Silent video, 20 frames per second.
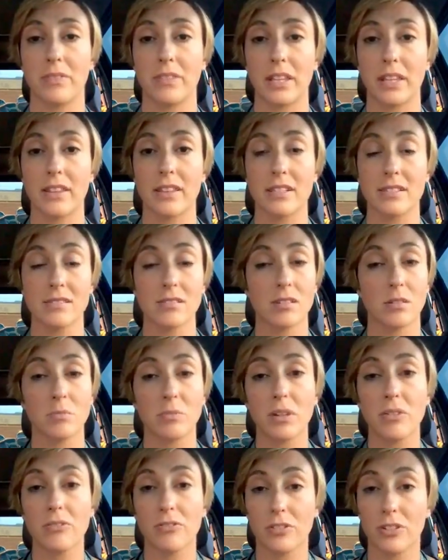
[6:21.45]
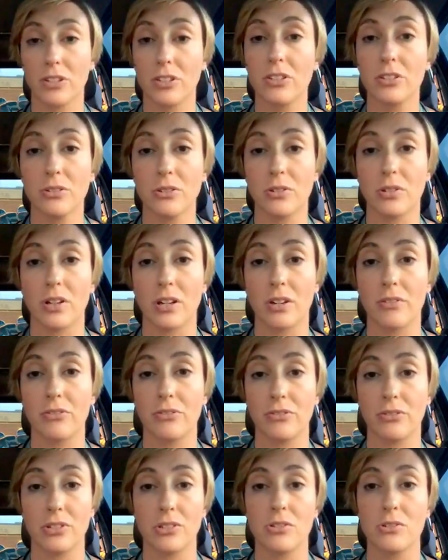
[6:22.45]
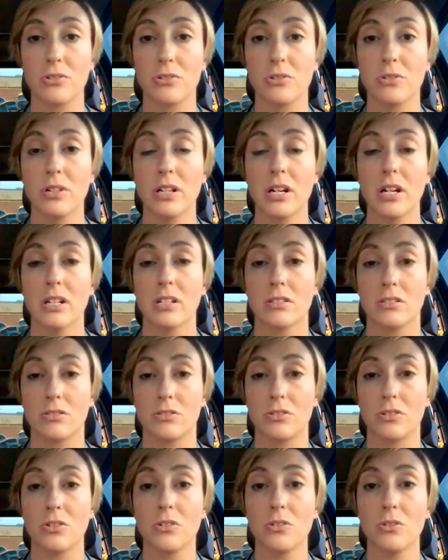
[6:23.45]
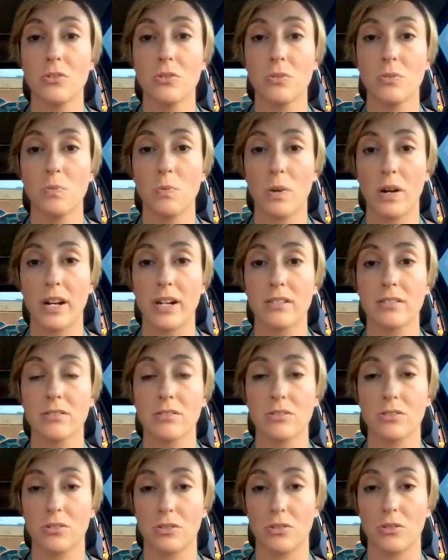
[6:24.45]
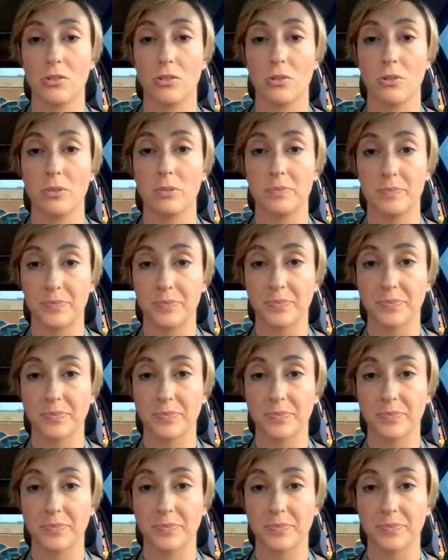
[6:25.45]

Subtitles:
then this could be for you. If you do want to